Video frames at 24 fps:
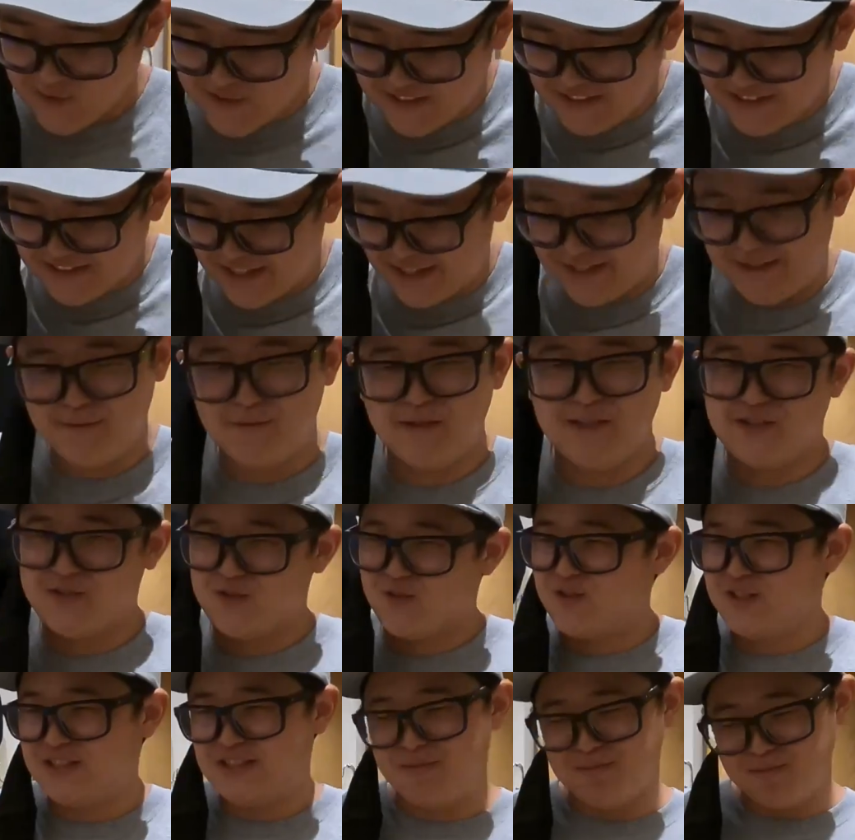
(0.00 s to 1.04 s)
already like it's
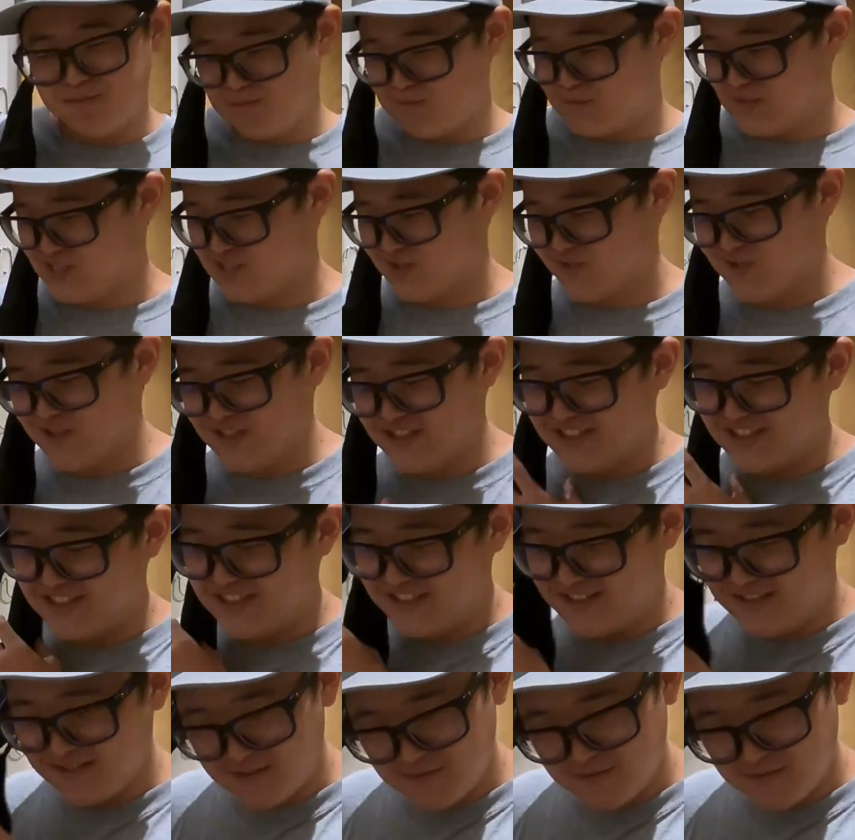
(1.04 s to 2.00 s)
a really it's a really